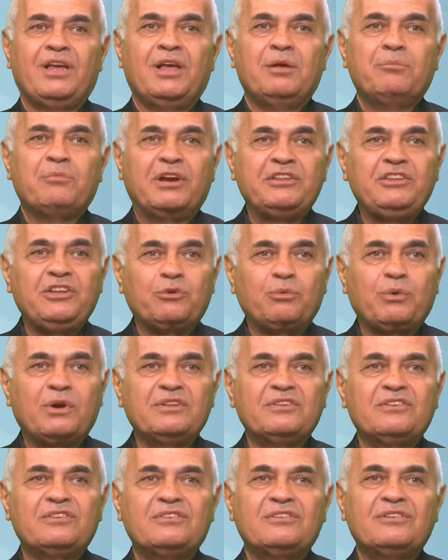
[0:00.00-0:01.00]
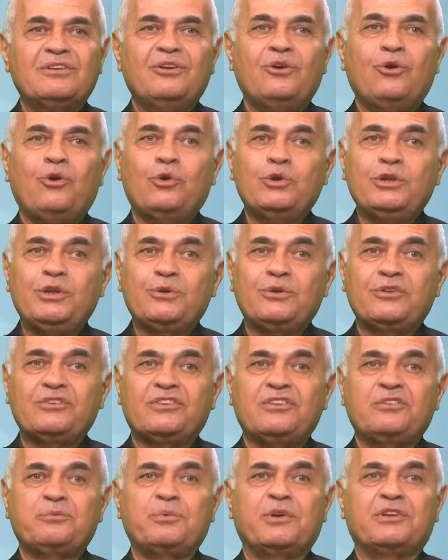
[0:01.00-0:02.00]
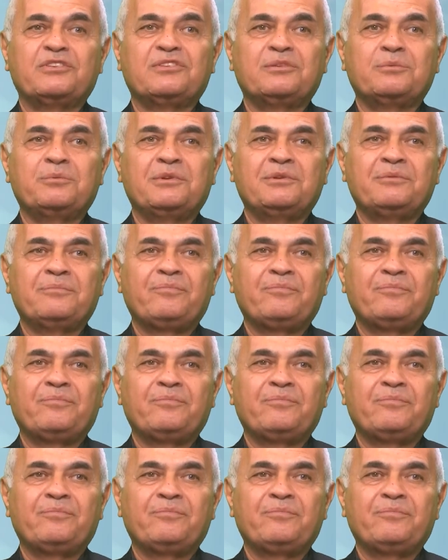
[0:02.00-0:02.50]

My dear ones, holiness is possible.